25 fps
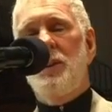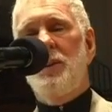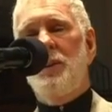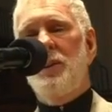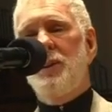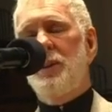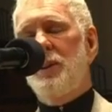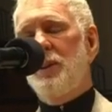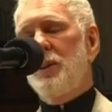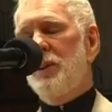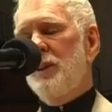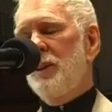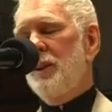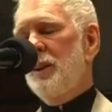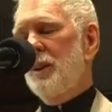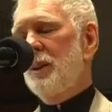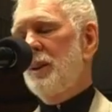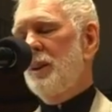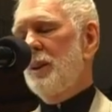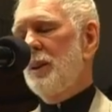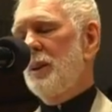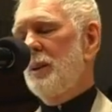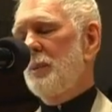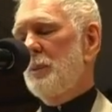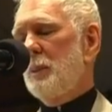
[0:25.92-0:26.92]
with,
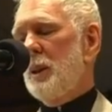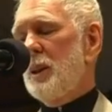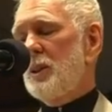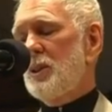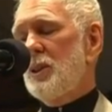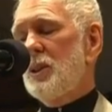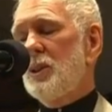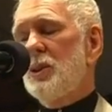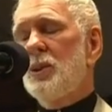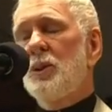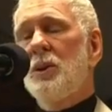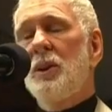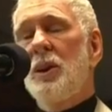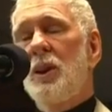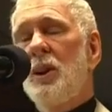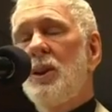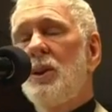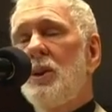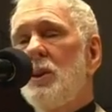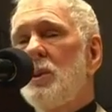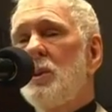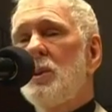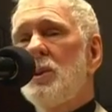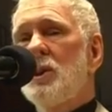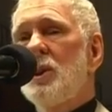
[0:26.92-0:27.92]
plus there's
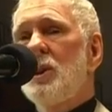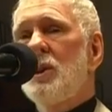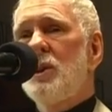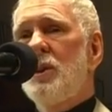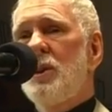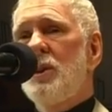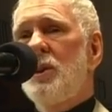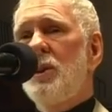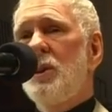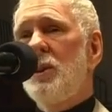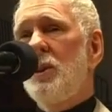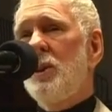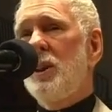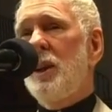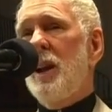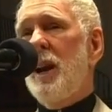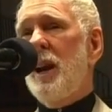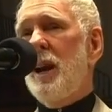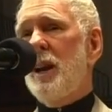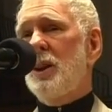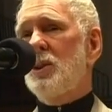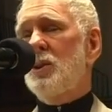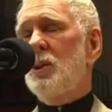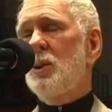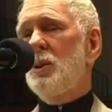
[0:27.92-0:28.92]
also 30
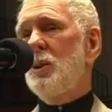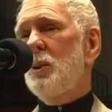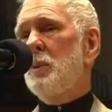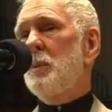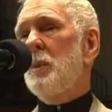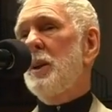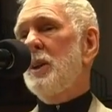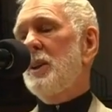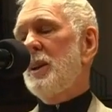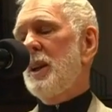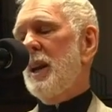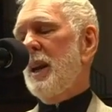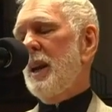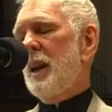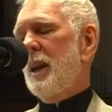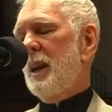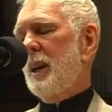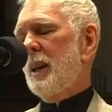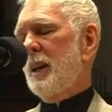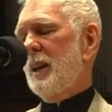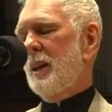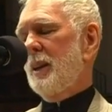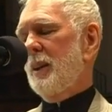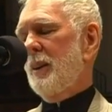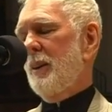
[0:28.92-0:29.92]
acts all in one
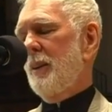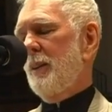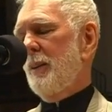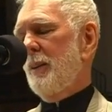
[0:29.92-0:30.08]
day